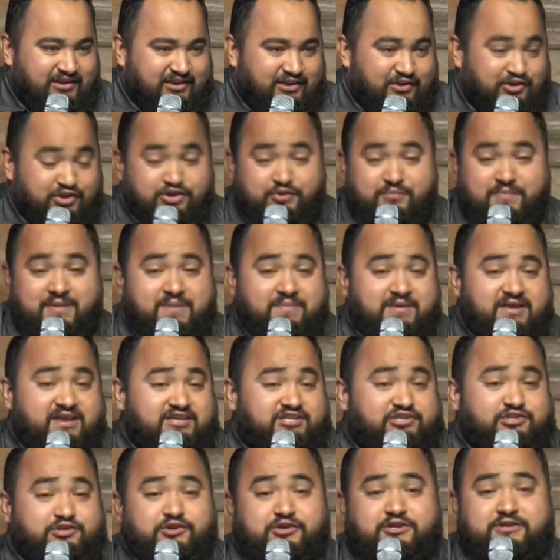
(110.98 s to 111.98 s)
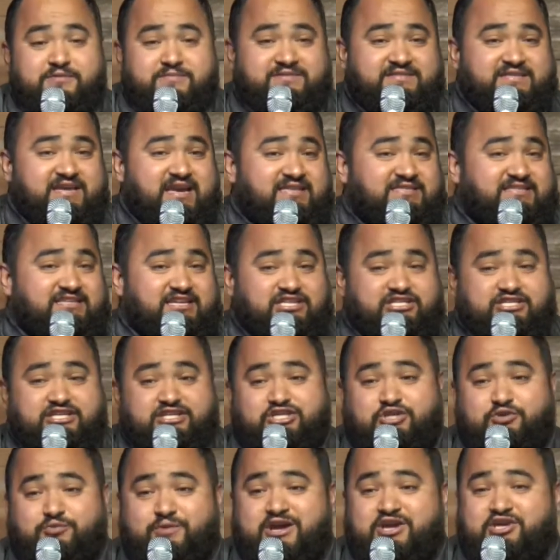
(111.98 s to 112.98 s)
You're maybe in a circumstance, in a
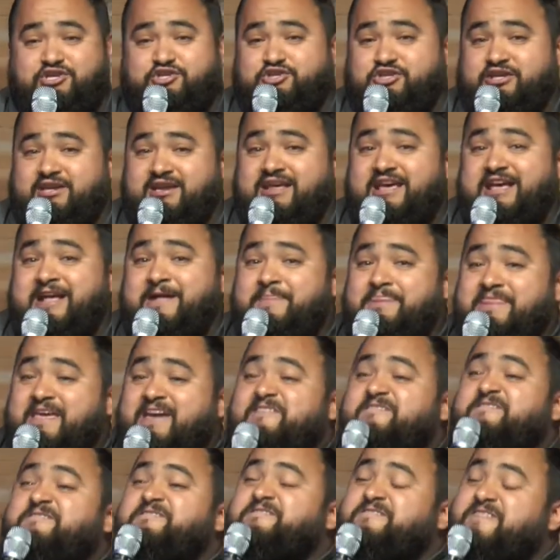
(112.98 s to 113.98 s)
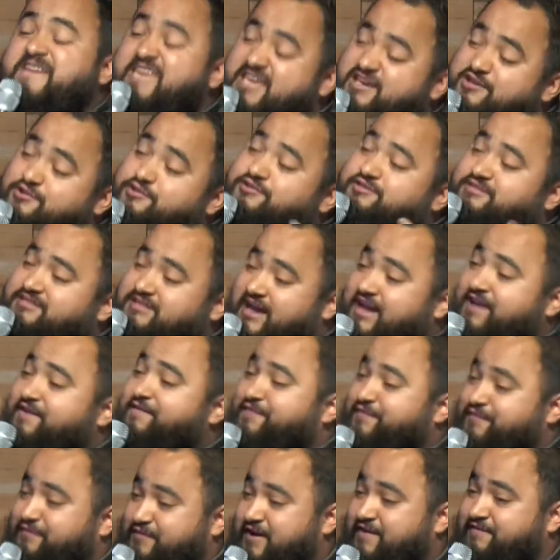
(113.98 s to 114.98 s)
situation that feels
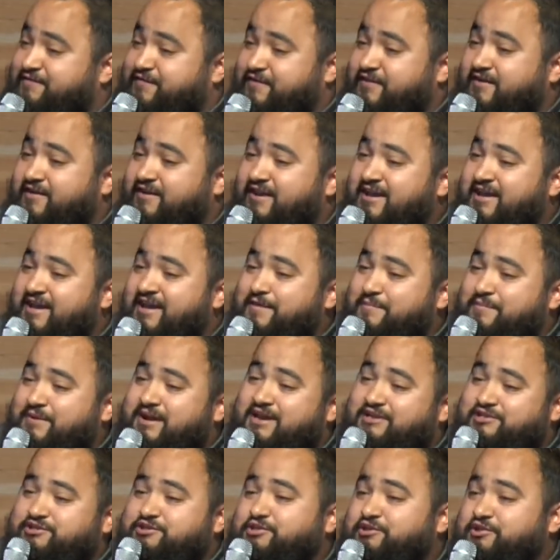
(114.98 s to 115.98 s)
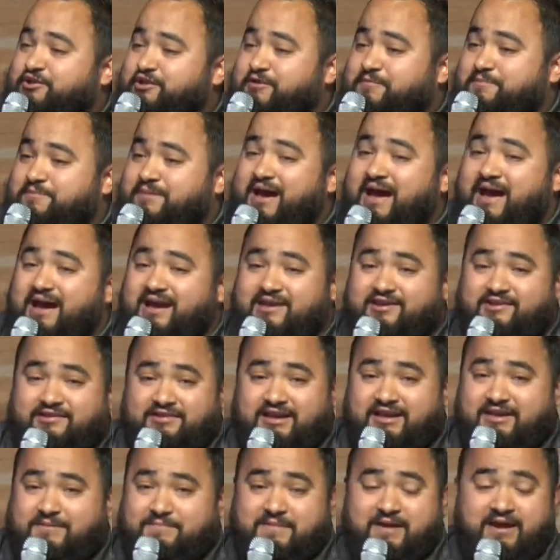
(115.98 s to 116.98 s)
like forever, but as you look back, you're
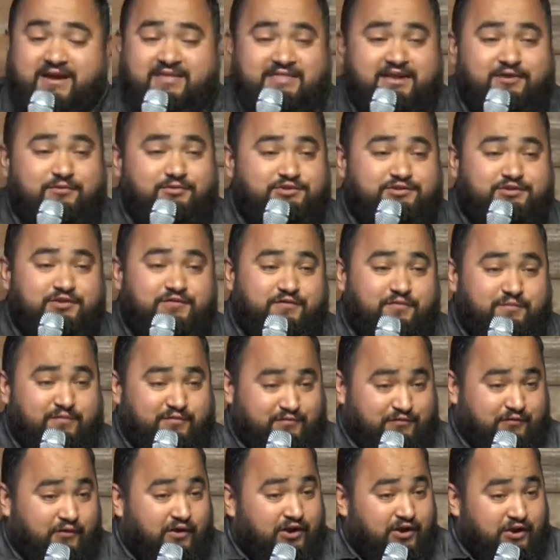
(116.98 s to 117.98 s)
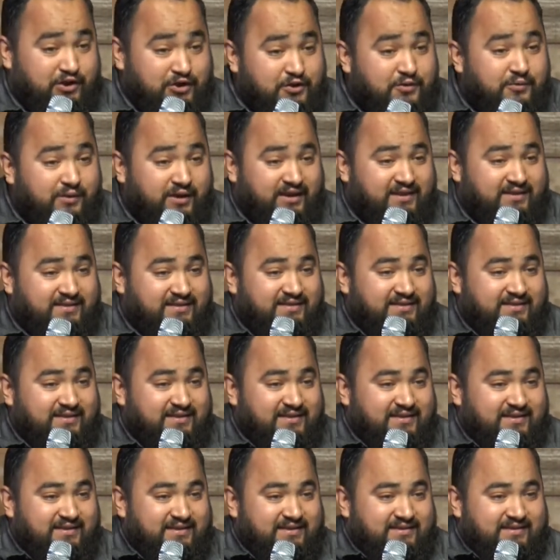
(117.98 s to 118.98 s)
like, man, that was over before I knew it.
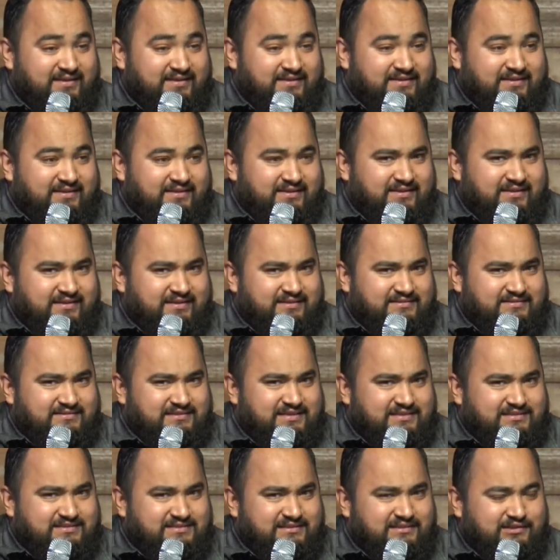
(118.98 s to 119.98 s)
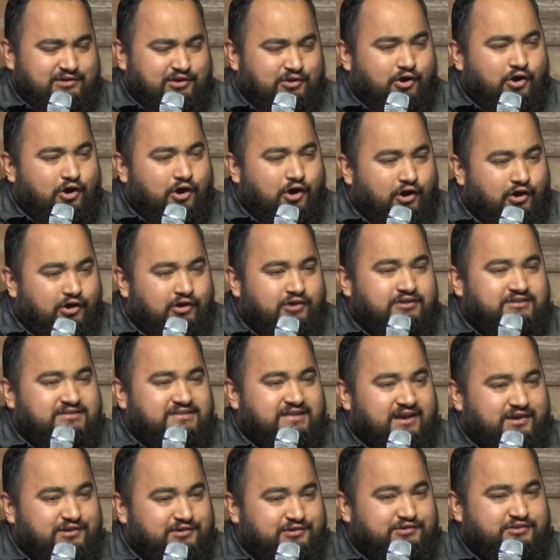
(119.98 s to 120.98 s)
It's a little hard
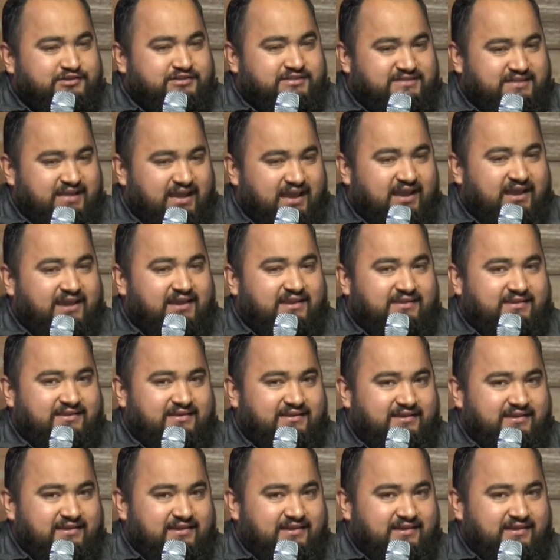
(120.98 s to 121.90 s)
to understand